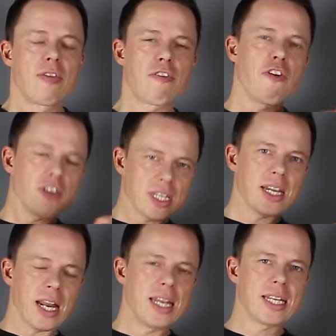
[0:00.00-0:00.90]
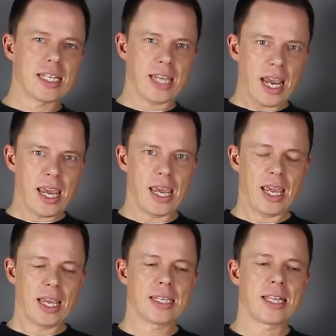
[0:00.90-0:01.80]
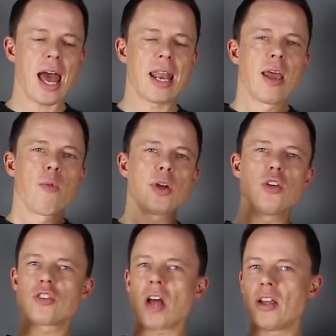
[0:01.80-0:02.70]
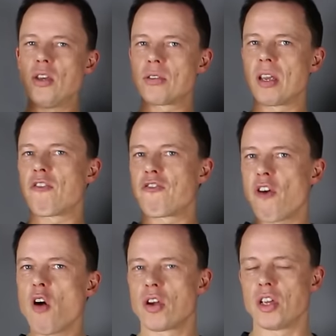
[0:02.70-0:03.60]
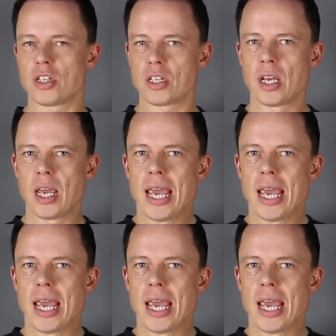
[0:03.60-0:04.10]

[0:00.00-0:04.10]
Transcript: The first thing I need to say here is that when you start using focus,